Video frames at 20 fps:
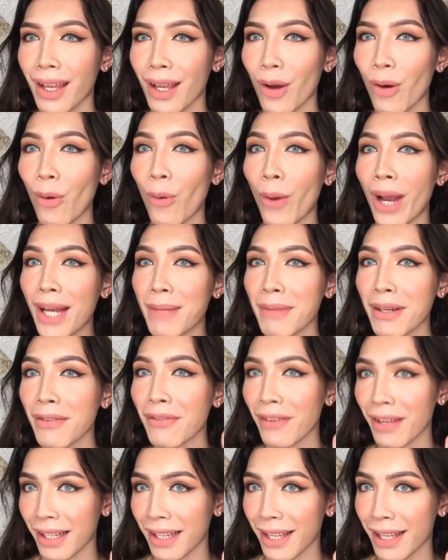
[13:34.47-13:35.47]
Why am I
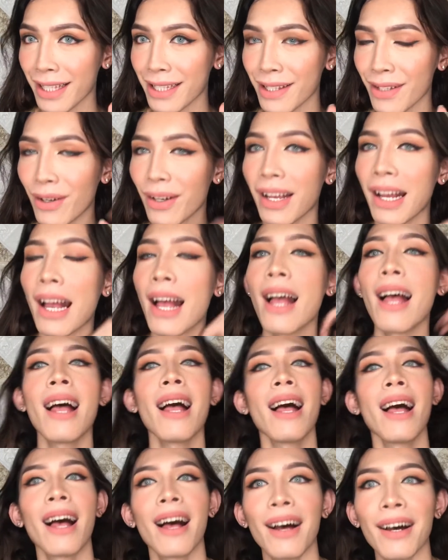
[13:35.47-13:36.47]
feeling this look?
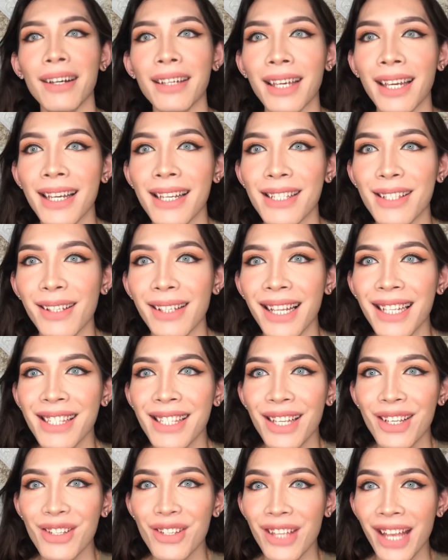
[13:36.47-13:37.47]
Okay, so let's
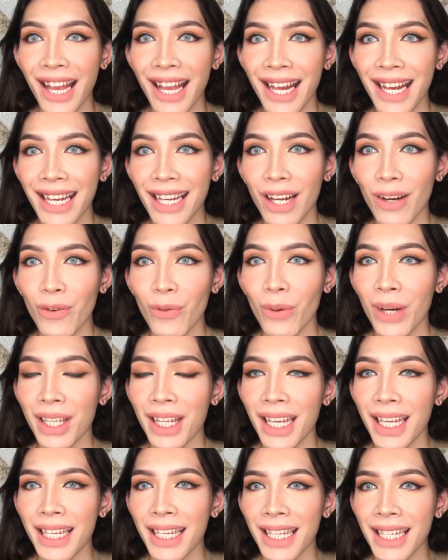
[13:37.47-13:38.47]
check what
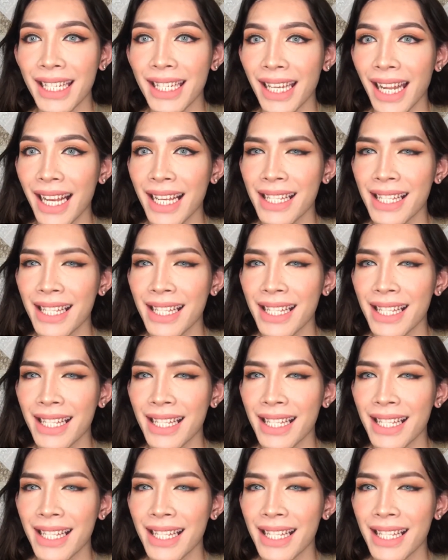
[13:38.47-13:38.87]
I did next.